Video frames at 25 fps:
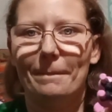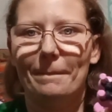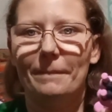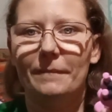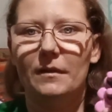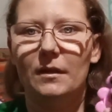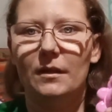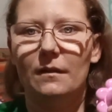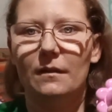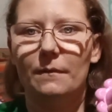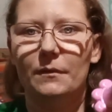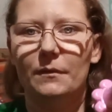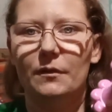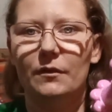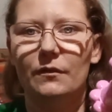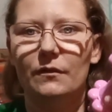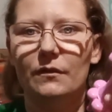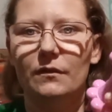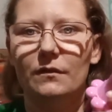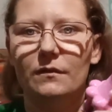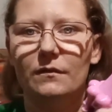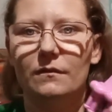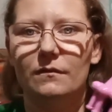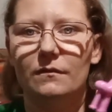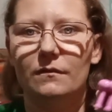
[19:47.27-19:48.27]
that I'm
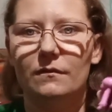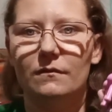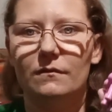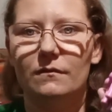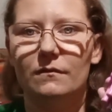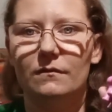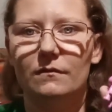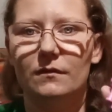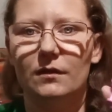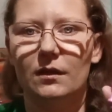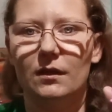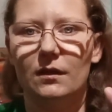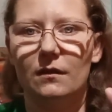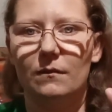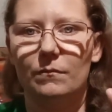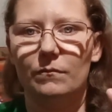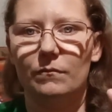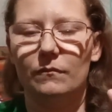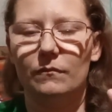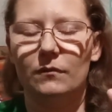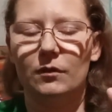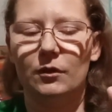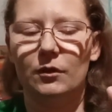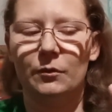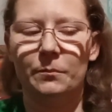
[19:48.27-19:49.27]
doing, that I'm
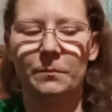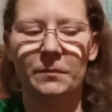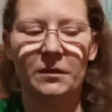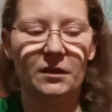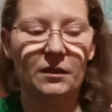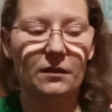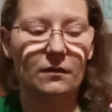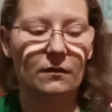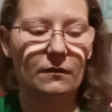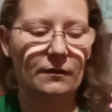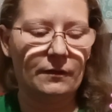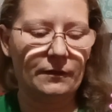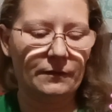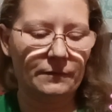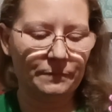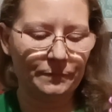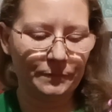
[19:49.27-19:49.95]
looming it on.